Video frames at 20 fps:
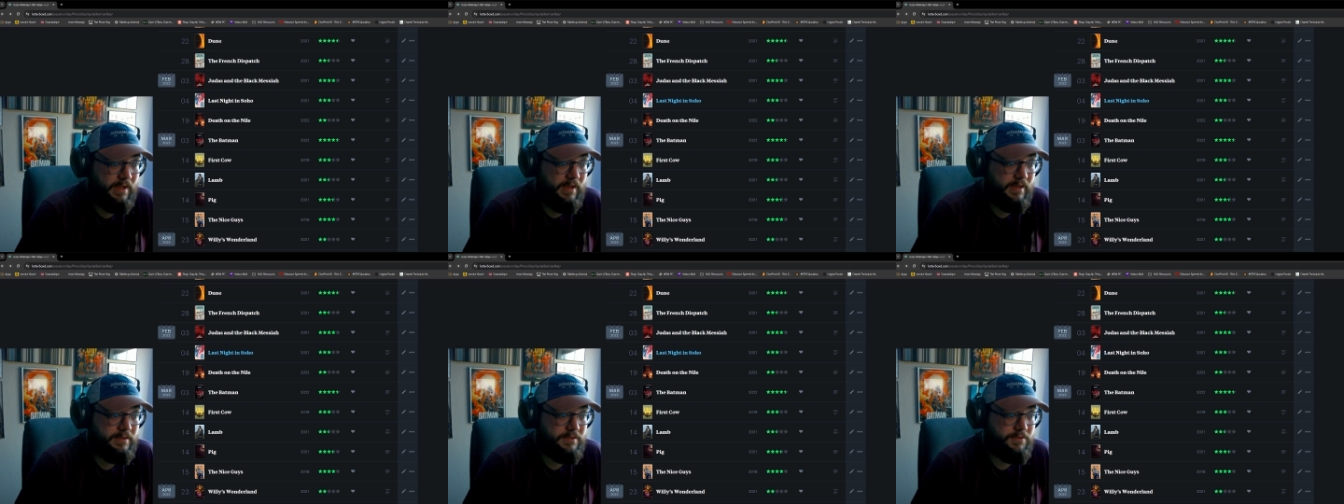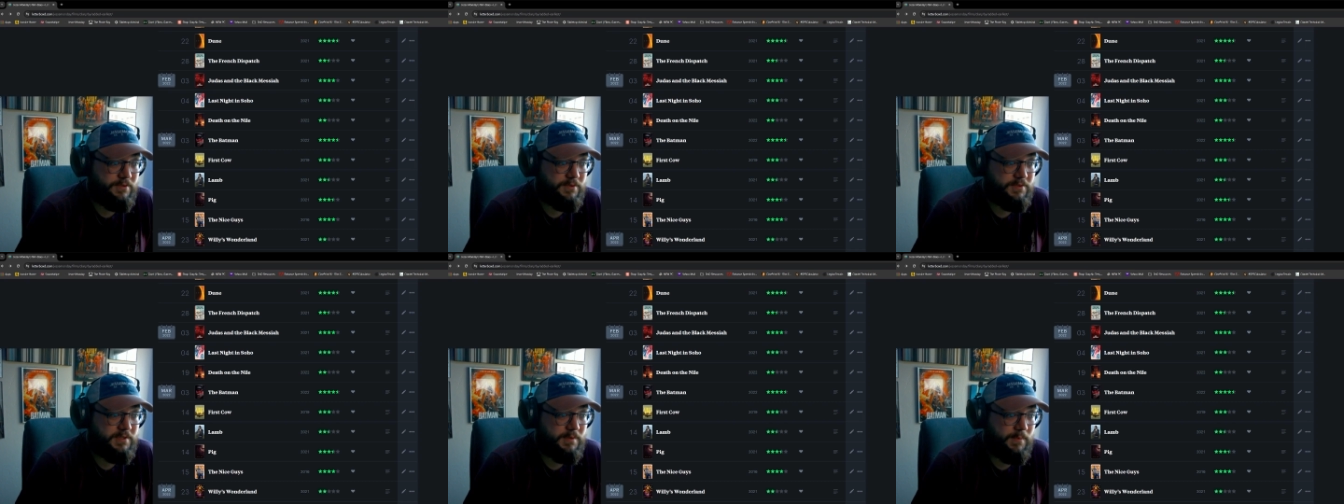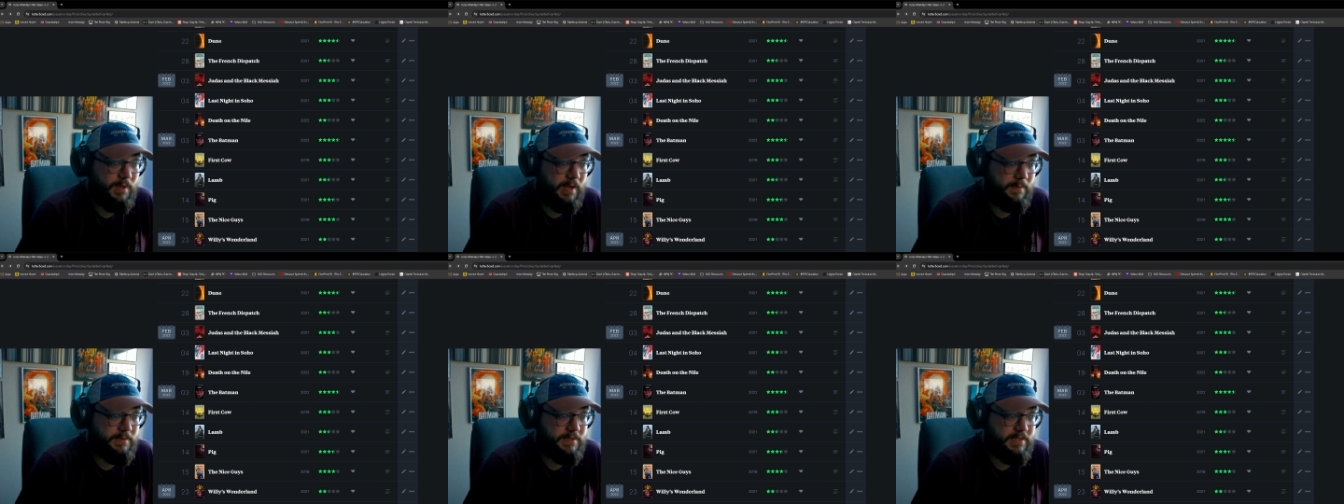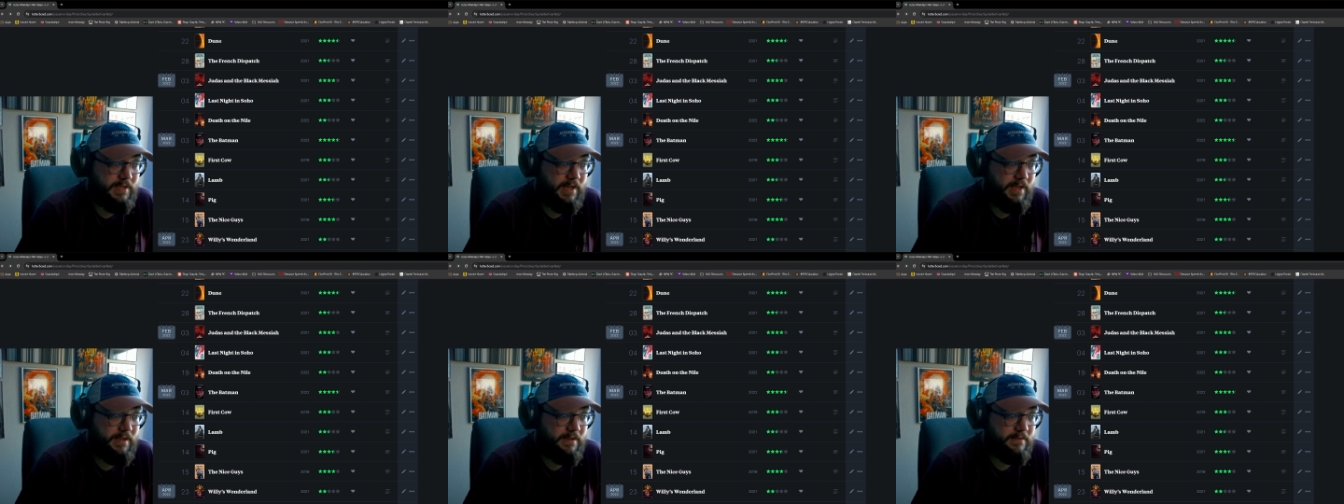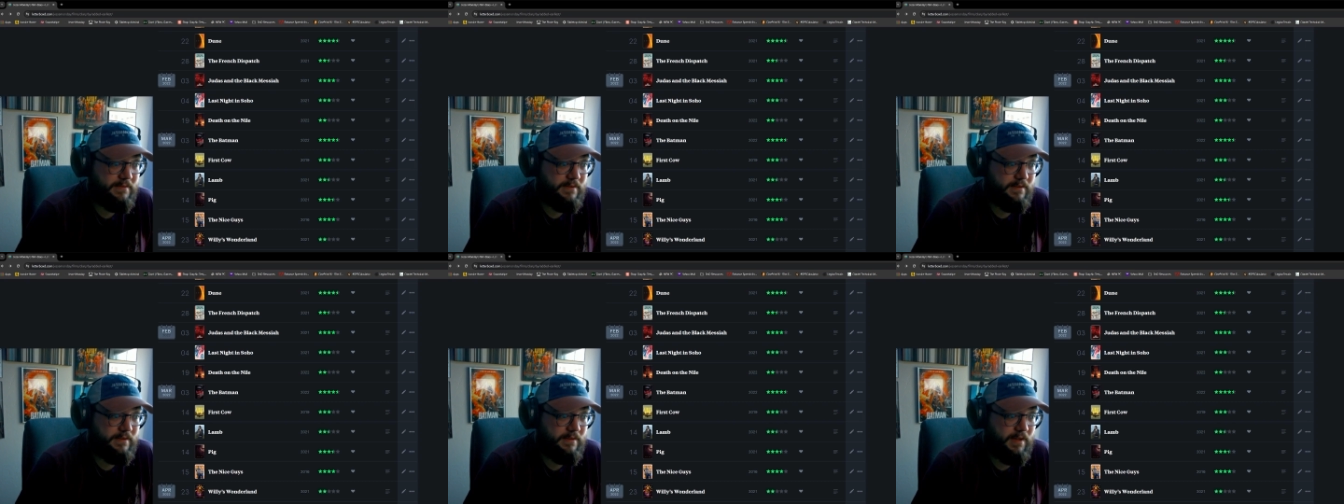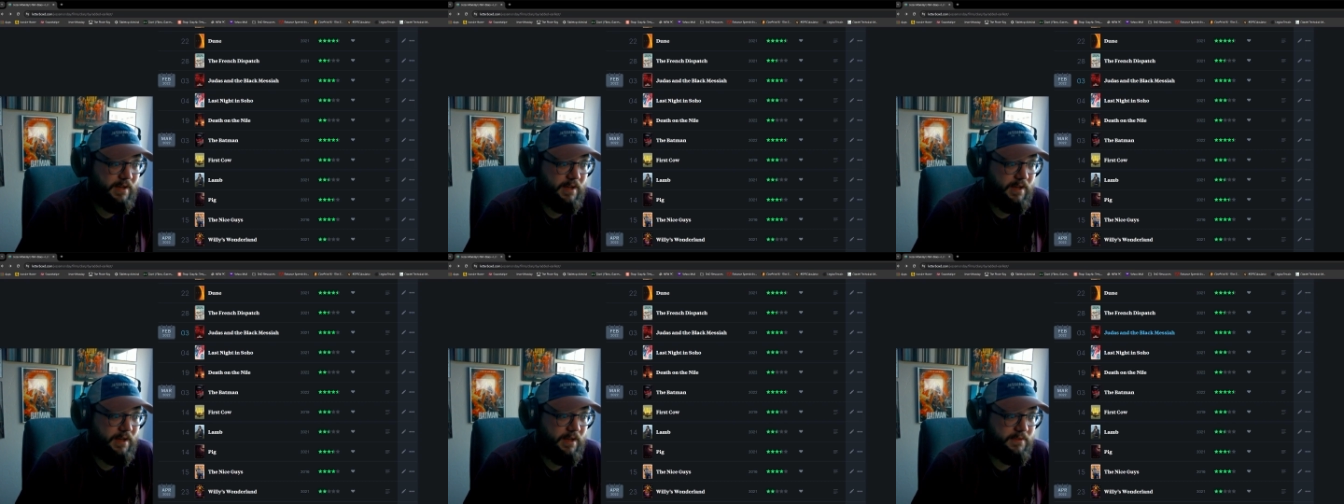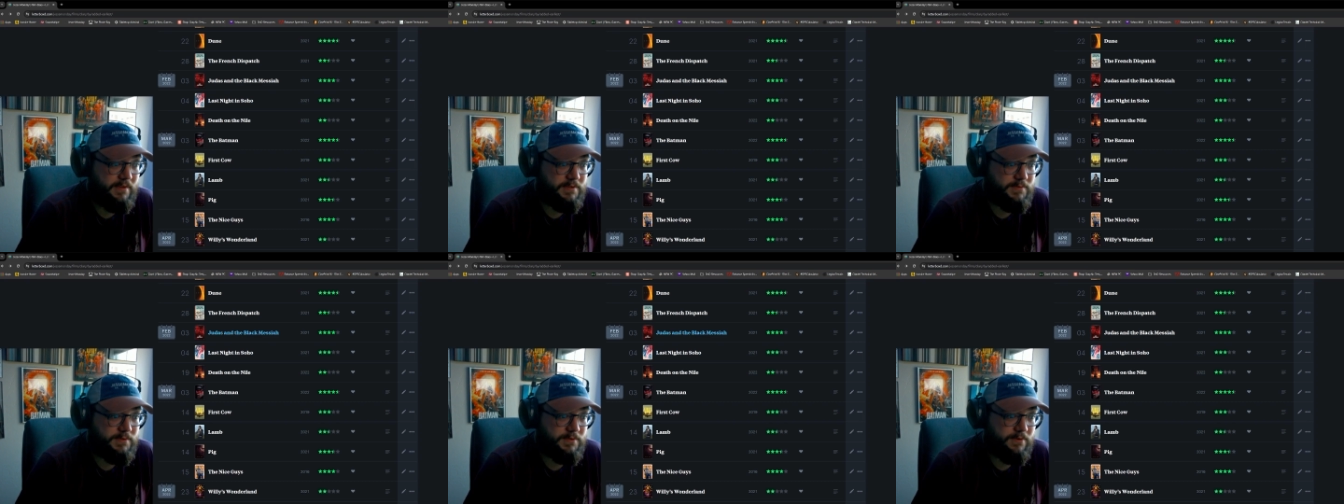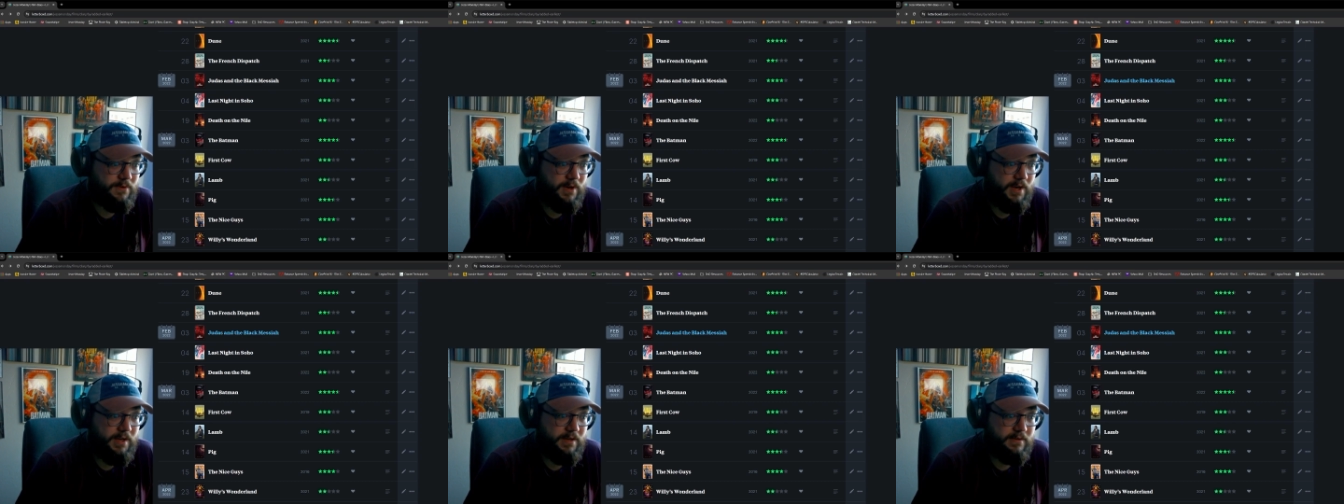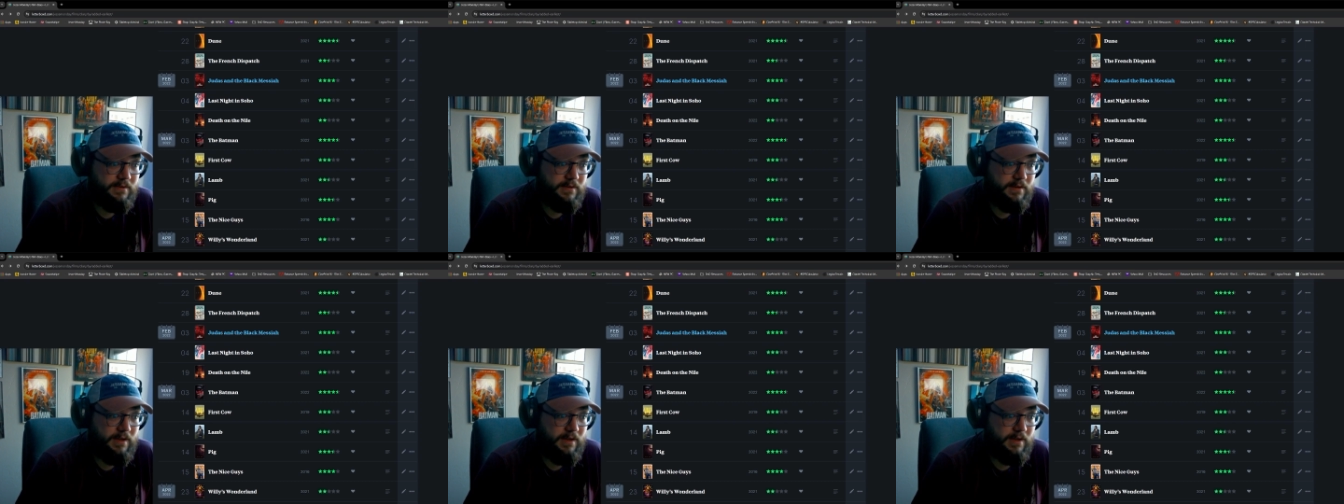Juice and the Black Messiah. This was great.